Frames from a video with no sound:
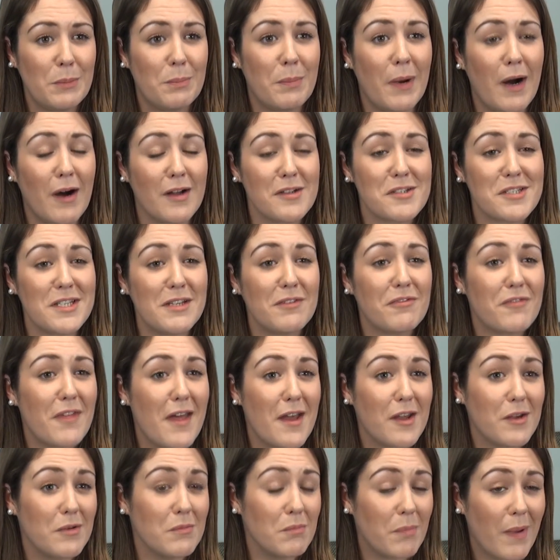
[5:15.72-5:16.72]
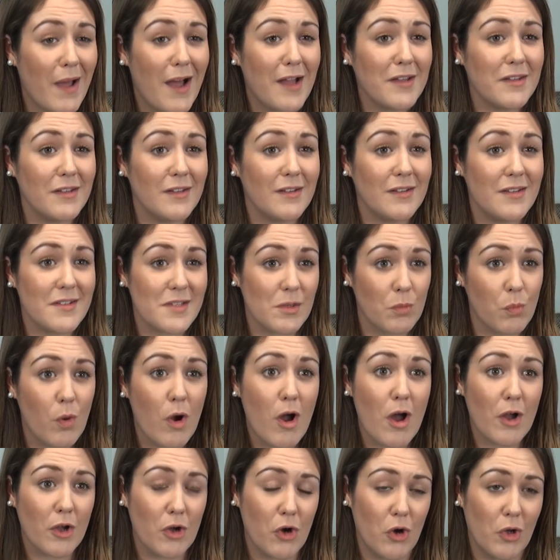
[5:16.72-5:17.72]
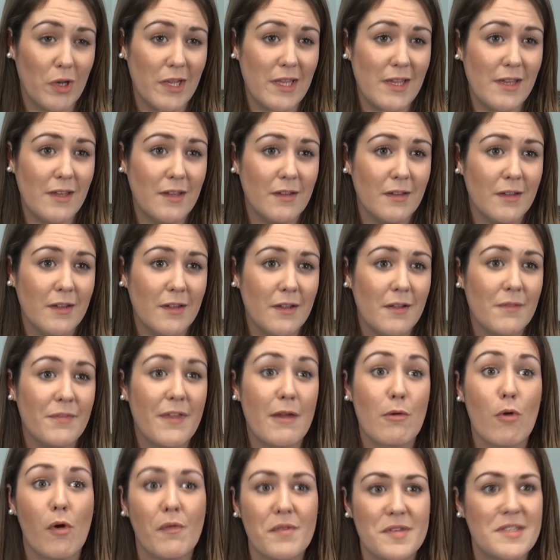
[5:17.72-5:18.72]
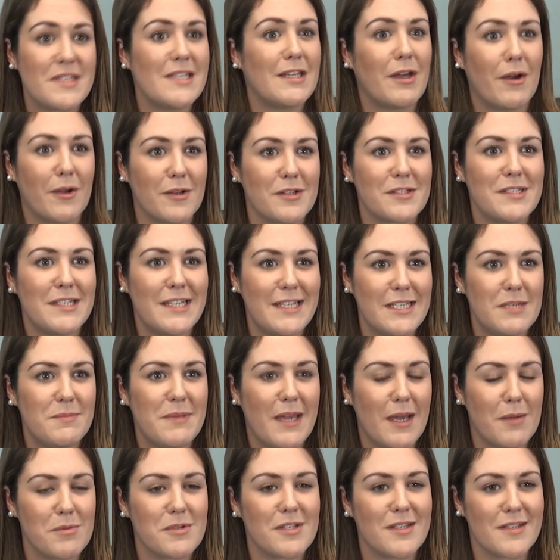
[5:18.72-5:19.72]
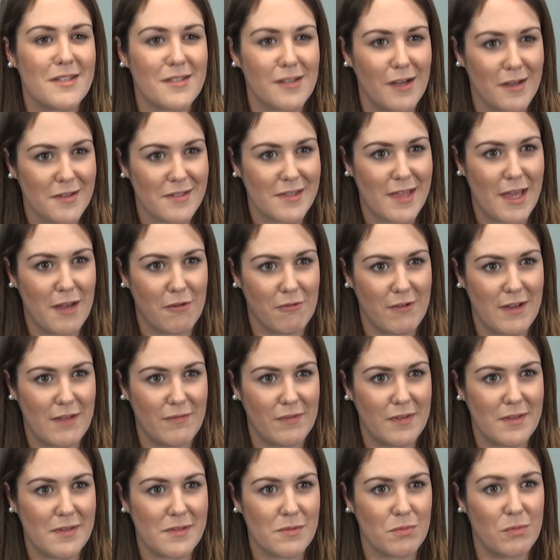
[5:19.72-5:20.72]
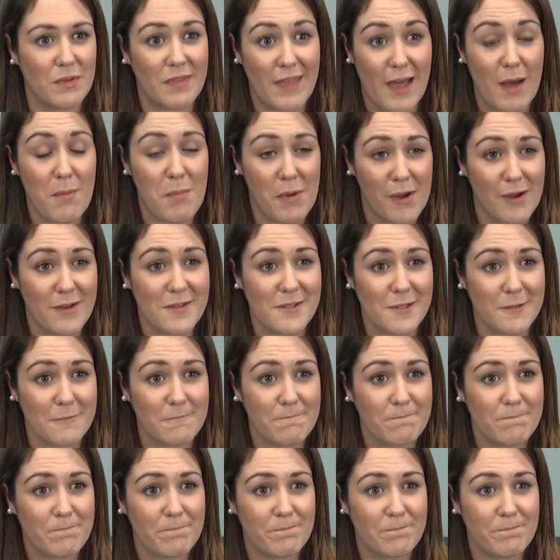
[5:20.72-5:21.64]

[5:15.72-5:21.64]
But if their companion is a work colleague, they're obviously going to need to be able to discuss their grievance with that person.